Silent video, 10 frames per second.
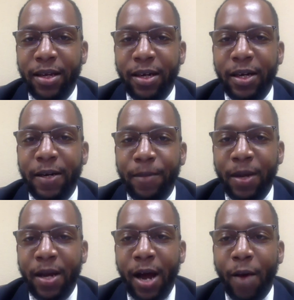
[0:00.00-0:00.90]
Uh,
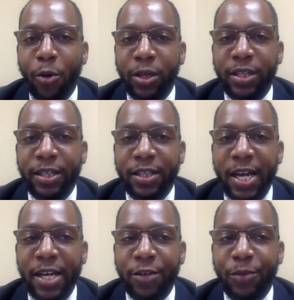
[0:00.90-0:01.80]
I wanted to
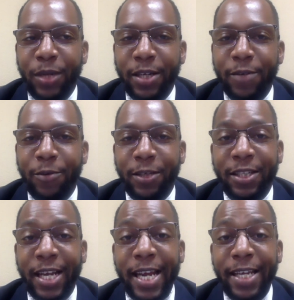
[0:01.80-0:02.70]
change, but I didn't want
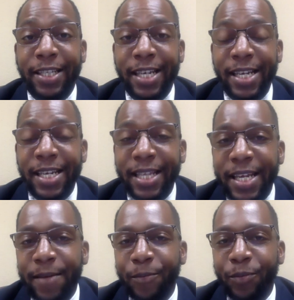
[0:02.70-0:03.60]
to change
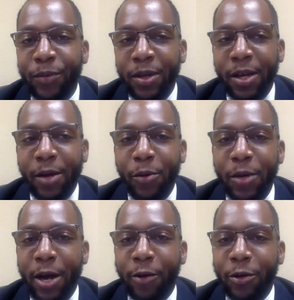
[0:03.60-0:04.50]
anything. And
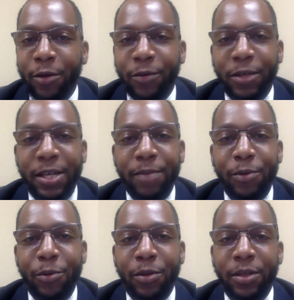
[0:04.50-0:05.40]
we all know if you keep
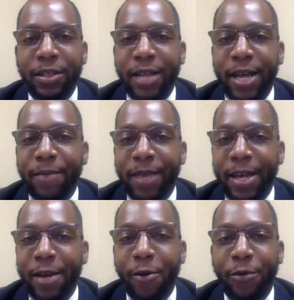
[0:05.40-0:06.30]
doing the same
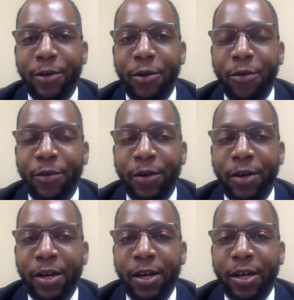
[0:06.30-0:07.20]
thing over and over,
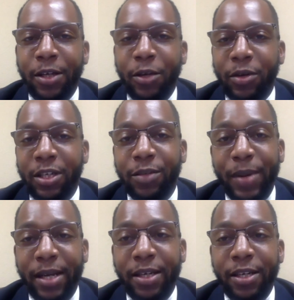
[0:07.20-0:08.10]
you know, and
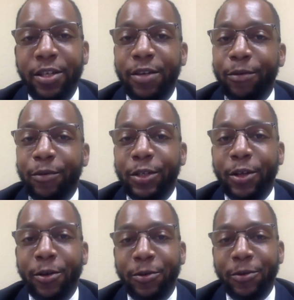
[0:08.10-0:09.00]
expecting a different
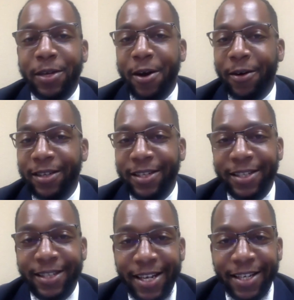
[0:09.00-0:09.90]
result, so they call it
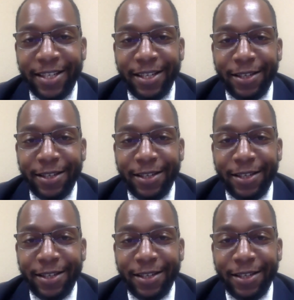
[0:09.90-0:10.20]
insanity.